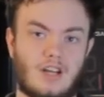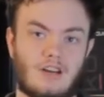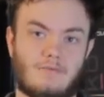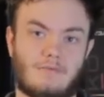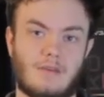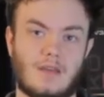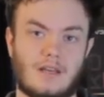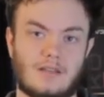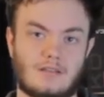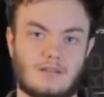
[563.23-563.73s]

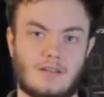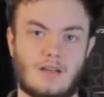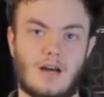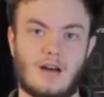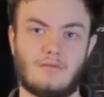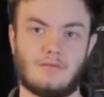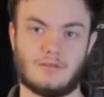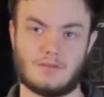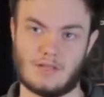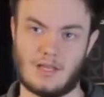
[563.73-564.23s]
FPS. I
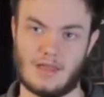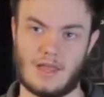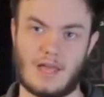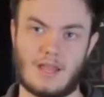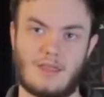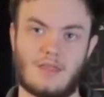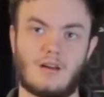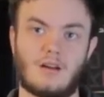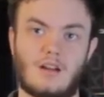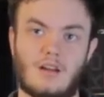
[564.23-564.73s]
will say
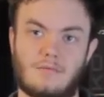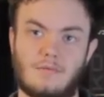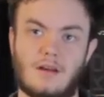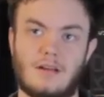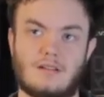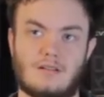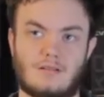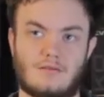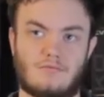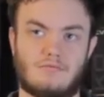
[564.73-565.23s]
that. 30
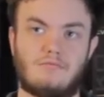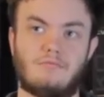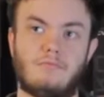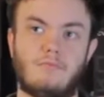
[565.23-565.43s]
FPS is